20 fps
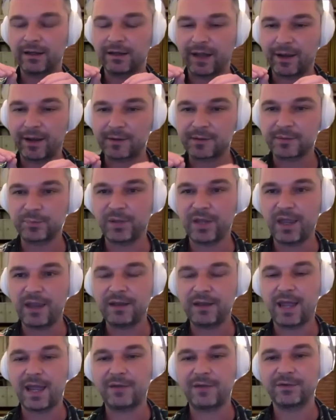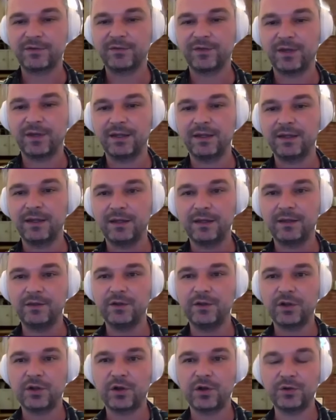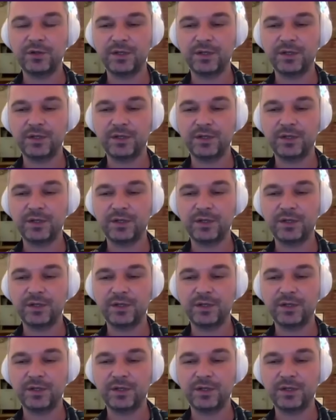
explain everything in your code